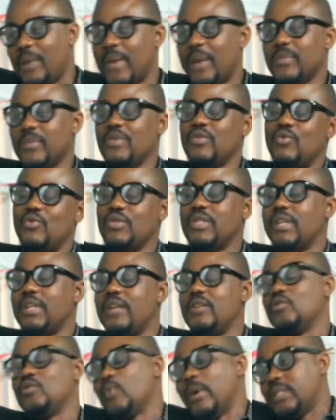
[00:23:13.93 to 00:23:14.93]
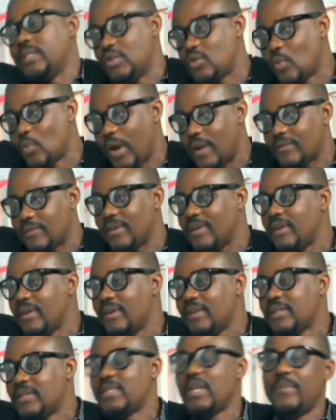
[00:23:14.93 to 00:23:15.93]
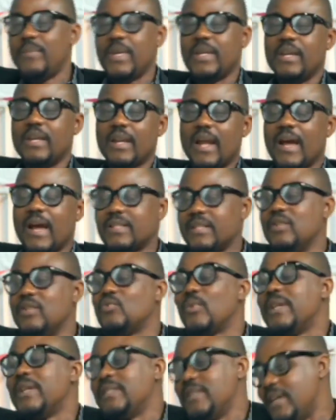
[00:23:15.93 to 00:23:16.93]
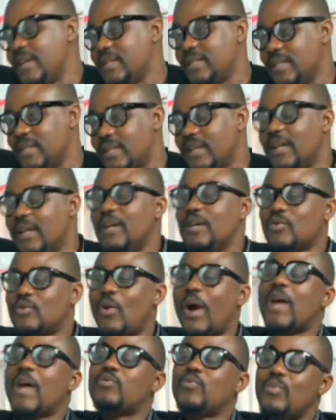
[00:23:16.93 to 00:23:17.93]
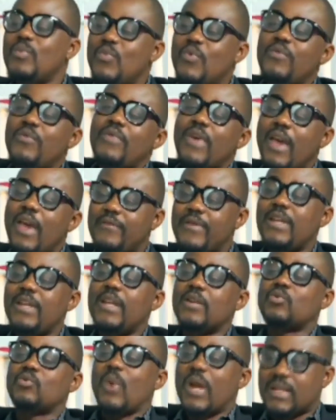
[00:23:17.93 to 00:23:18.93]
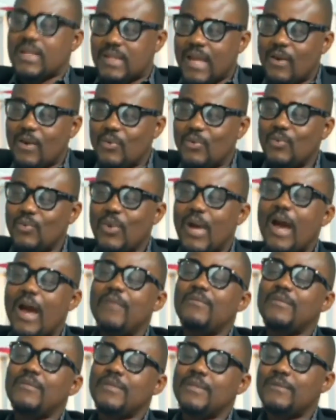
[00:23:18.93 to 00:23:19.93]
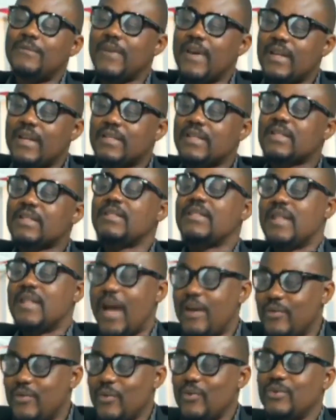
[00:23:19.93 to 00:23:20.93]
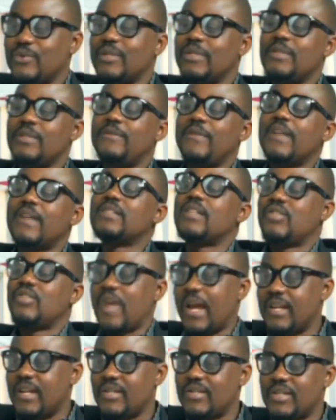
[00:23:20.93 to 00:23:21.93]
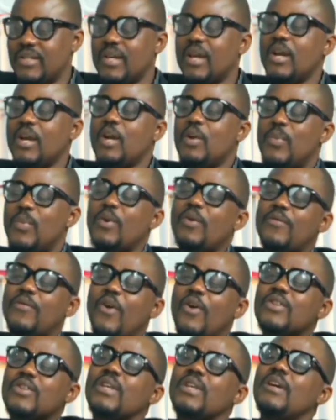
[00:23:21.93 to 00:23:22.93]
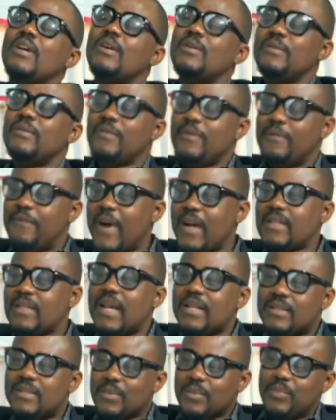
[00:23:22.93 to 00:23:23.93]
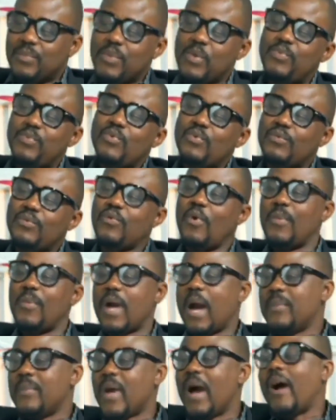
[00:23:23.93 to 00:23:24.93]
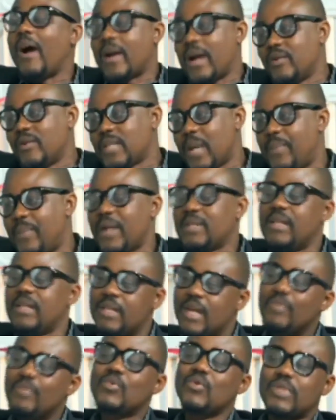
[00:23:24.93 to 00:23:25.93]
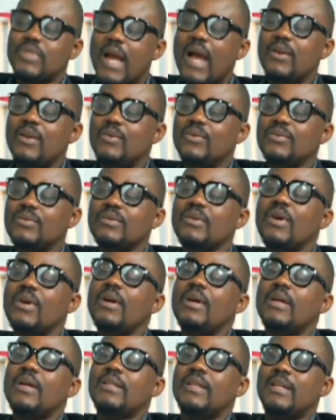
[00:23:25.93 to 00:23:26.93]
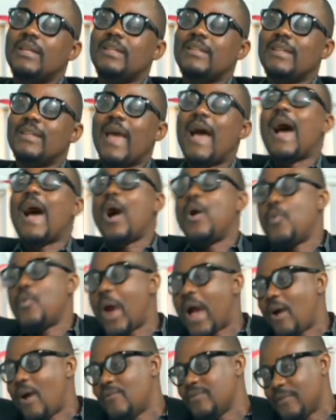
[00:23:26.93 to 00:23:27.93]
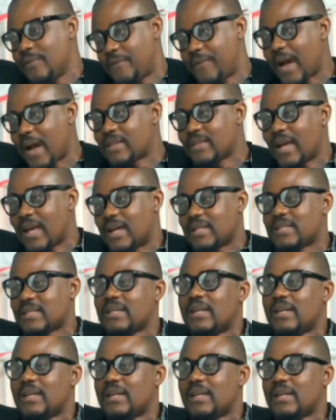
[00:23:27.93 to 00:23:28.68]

issues again in 2012, same again as in 2018. So as we move, every electoral cycle, we have different scenarios, different challenges. But of course, the fact that people from Gambia, our counterpart, they came to Sierra Leone, they are aware of the fact that